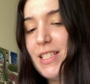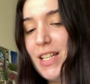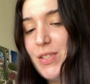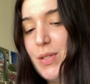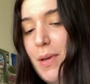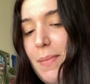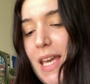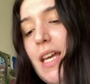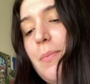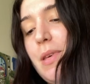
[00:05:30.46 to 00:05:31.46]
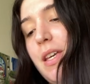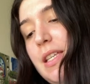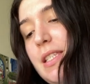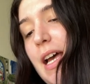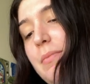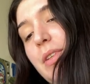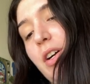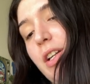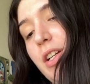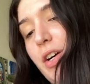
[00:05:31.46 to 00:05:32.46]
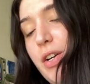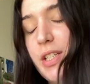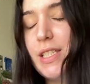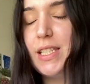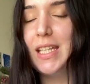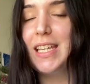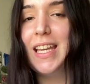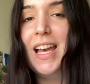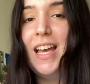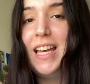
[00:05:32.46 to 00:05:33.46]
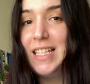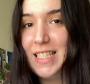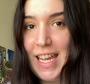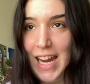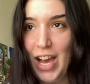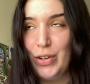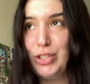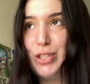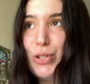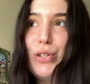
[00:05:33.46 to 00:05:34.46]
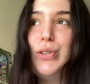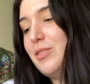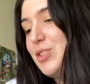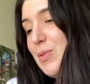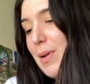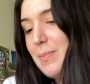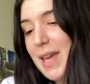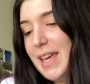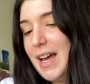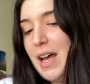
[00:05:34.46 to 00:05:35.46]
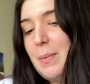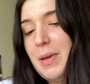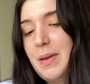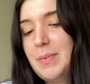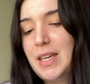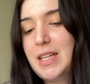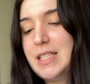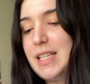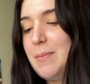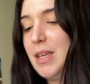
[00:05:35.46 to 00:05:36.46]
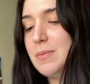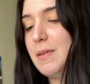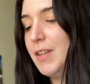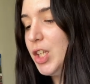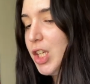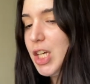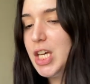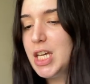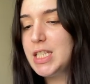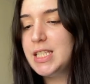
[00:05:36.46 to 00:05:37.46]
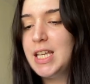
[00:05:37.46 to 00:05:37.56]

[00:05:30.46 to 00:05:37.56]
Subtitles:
start doing my makeup because I'm gonna go see Inside Out 2, do my makeup because it makes me feel good.